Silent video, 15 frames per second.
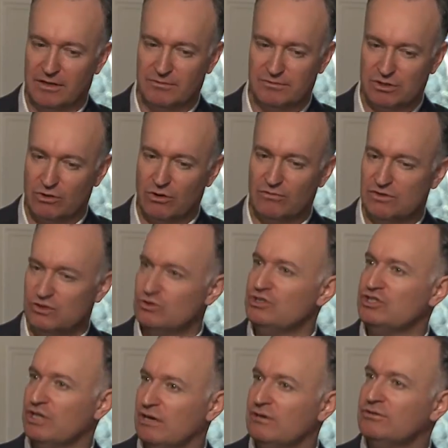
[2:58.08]
there was a lot of his own
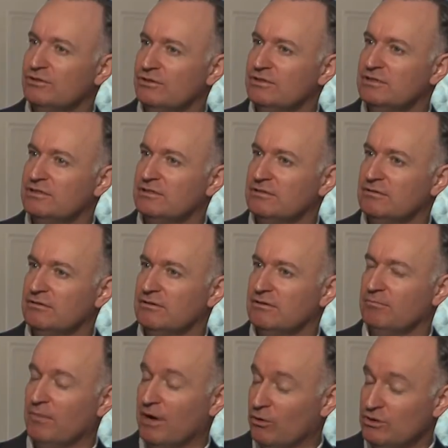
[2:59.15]
childhood,
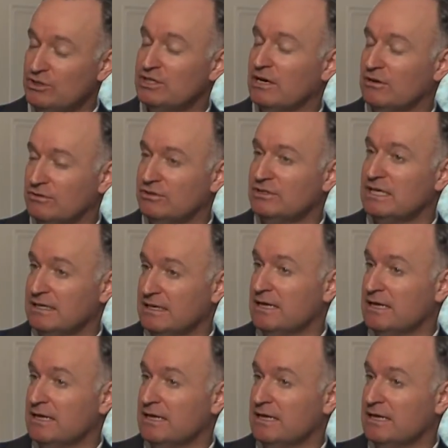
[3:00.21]
my own childhood in